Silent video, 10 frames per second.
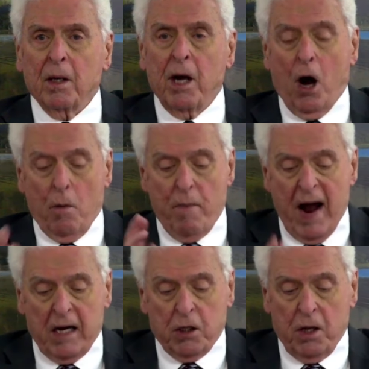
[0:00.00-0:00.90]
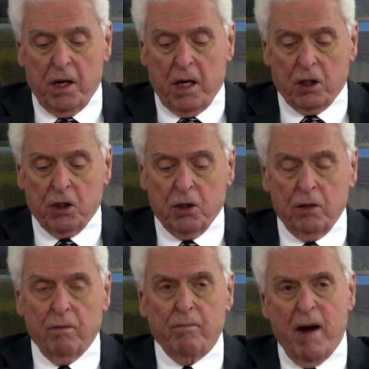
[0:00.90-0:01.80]
Now, back to this,
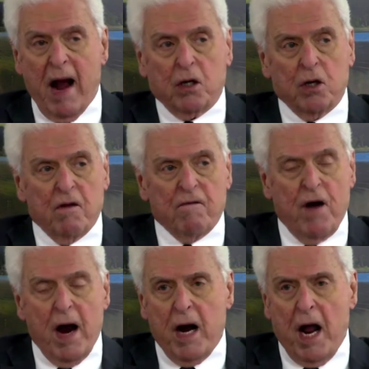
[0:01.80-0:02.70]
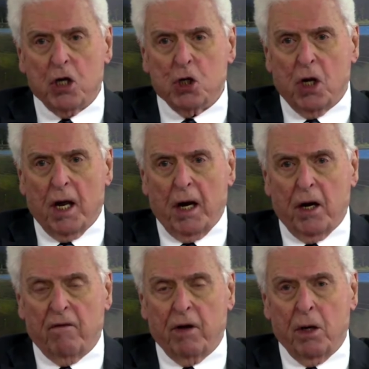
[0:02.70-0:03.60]
back to the financial
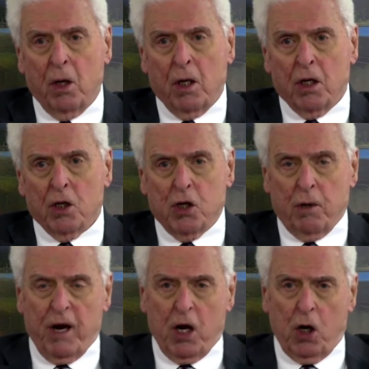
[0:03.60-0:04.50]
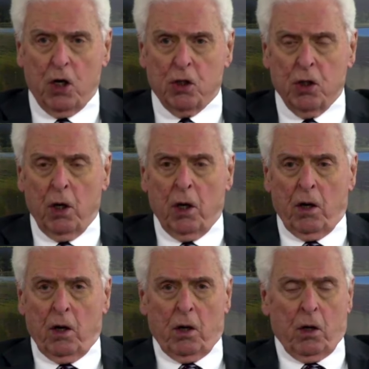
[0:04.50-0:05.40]
end of it. See, because
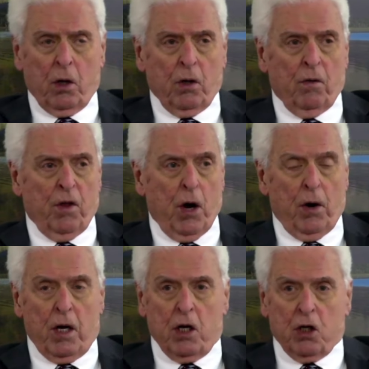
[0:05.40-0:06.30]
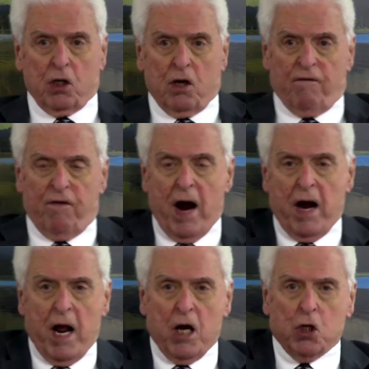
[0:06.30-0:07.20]
there is the
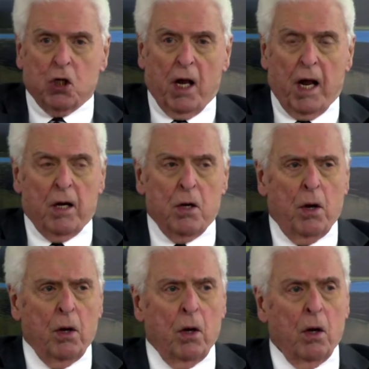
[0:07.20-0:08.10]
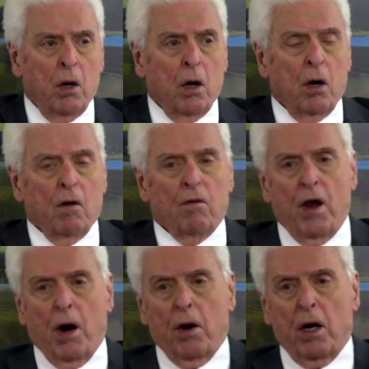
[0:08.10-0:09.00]
financial end,
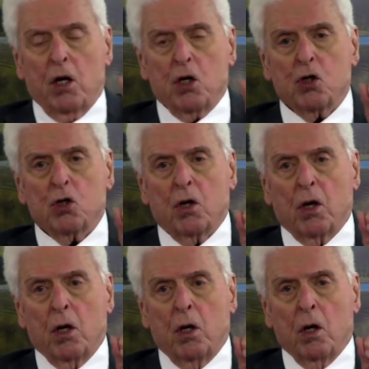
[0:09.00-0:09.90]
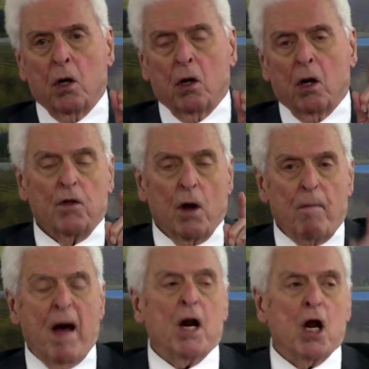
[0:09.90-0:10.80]
there is the, the
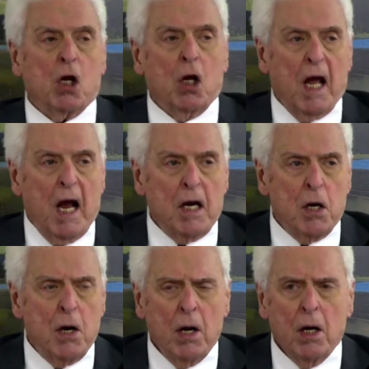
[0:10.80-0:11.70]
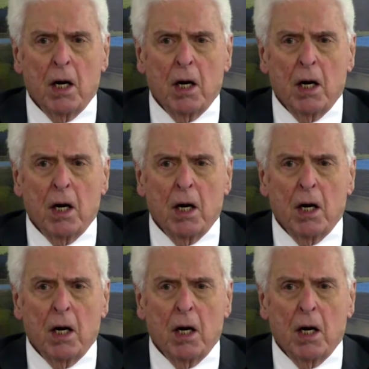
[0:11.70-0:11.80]
medical end,